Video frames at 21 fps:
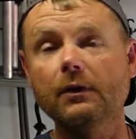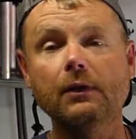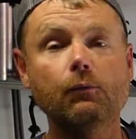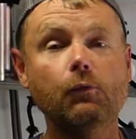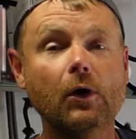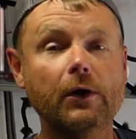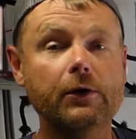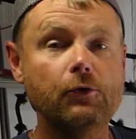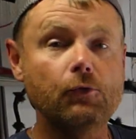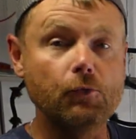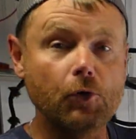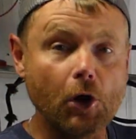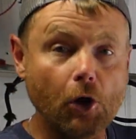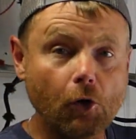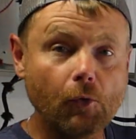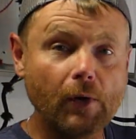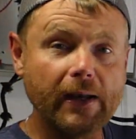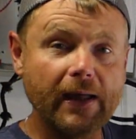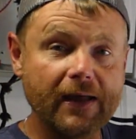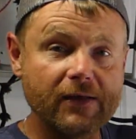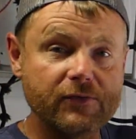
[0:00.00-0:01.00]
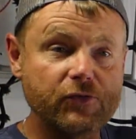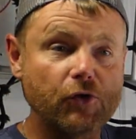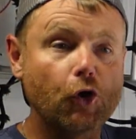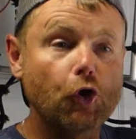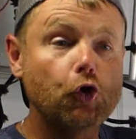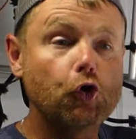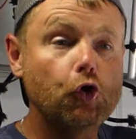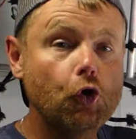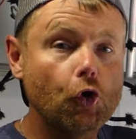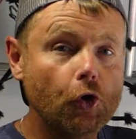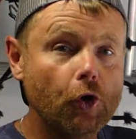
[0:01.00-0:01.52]
where you know it has
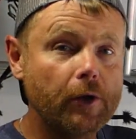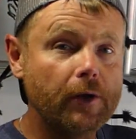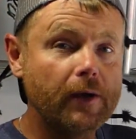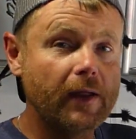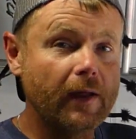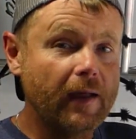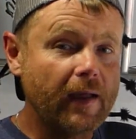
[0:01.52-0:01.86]
good